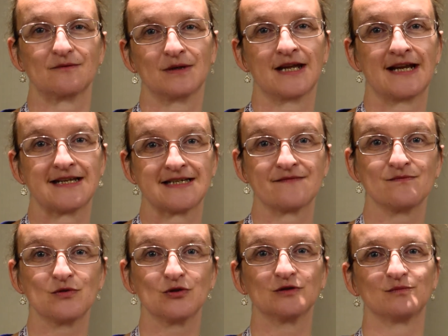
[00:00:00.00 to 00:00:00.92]
Well, then it's
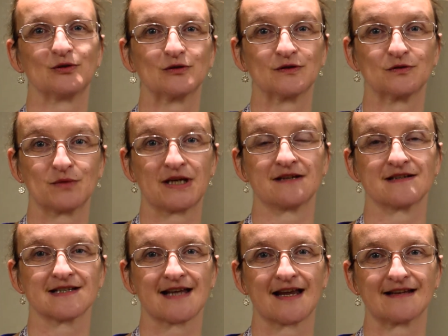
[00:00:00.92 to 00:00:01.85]
even more important that we
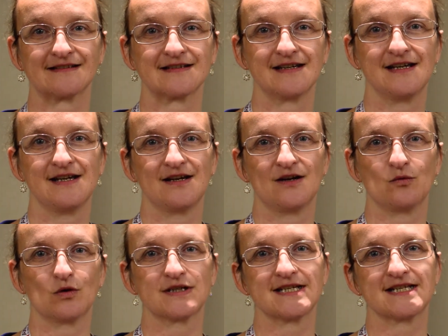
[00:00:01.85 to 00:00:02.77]
understand
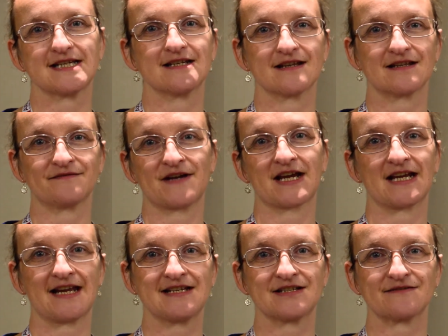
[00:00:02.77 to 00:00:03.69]
what is it that the
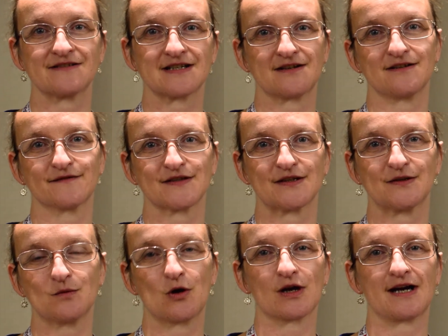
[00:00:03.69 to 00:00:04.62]
regulator is
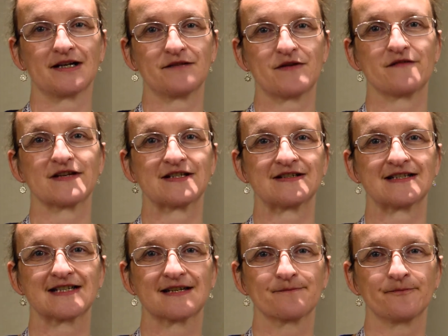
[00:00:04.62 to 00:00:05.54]
after, what kind of
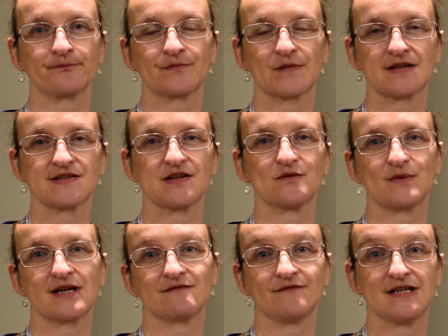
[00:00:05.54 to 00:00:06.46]
evidence, so that
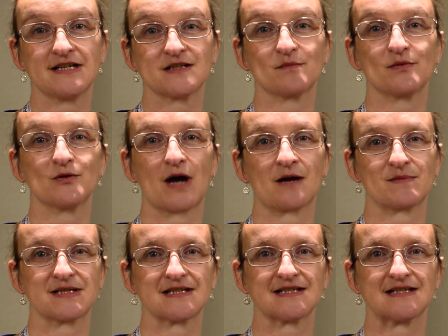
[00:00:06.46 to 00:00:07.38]
we can really support our
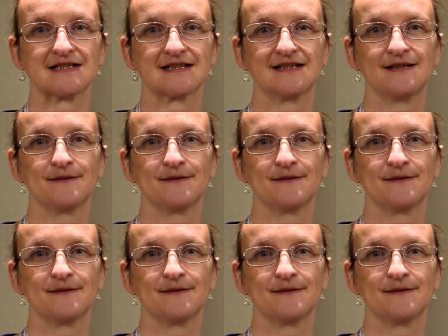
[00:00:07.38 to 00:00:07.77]
businesses.